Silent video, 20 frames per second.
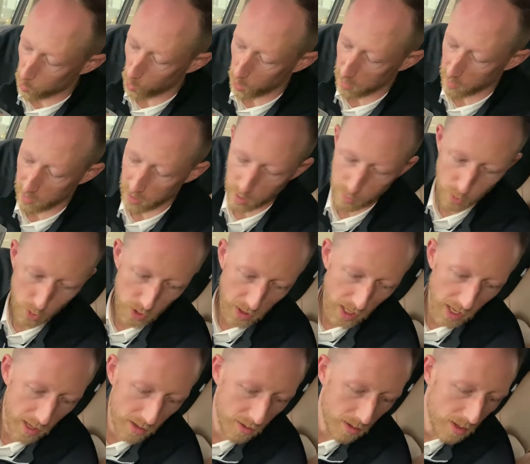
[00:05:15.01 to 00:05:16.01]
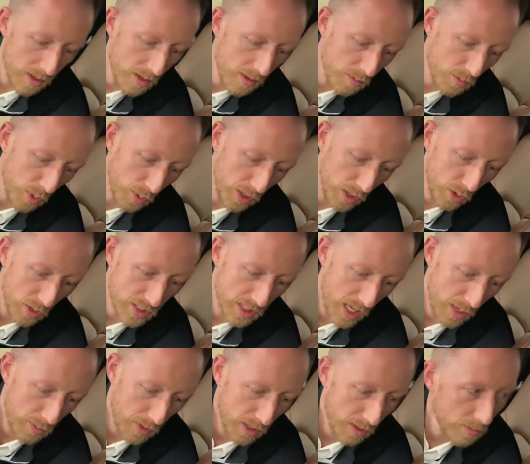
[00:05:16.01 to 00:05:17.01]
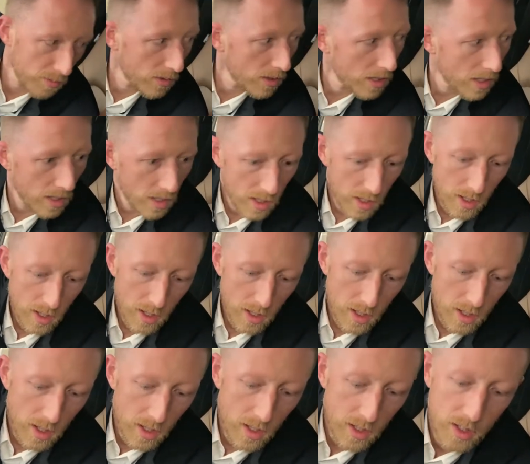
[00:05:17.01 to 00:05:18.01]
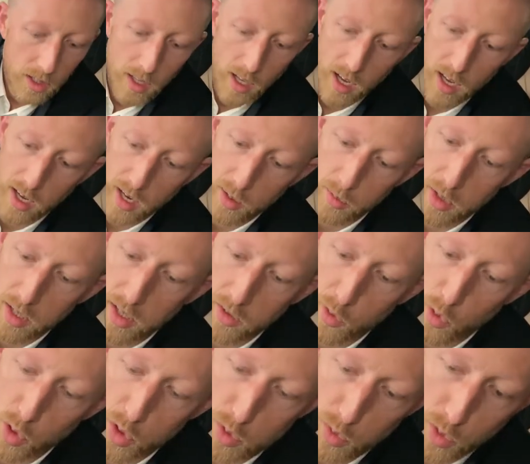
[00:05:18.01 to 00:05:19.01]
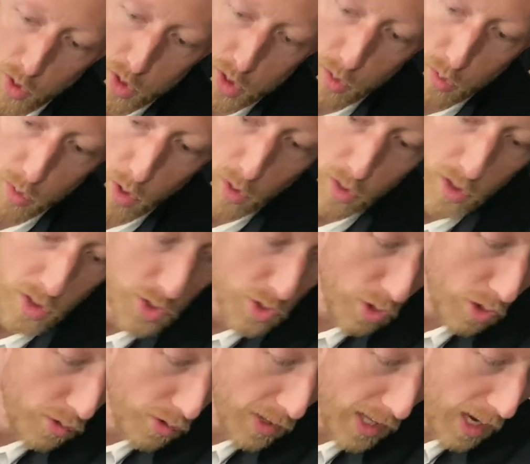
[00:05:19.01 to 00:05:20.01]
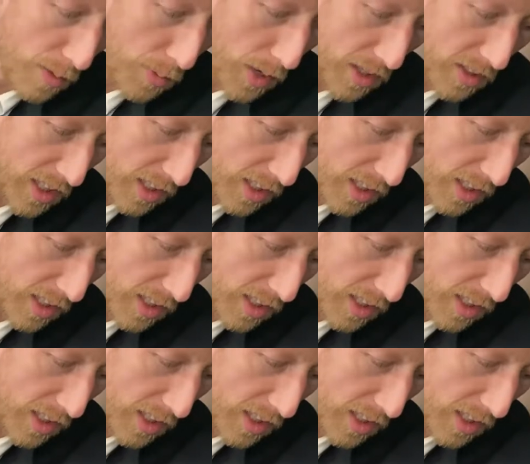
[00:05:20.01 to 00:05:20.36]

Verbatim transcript: quite available yet, but we know it's coming. Um, and then of course there's a remote control for the Alpine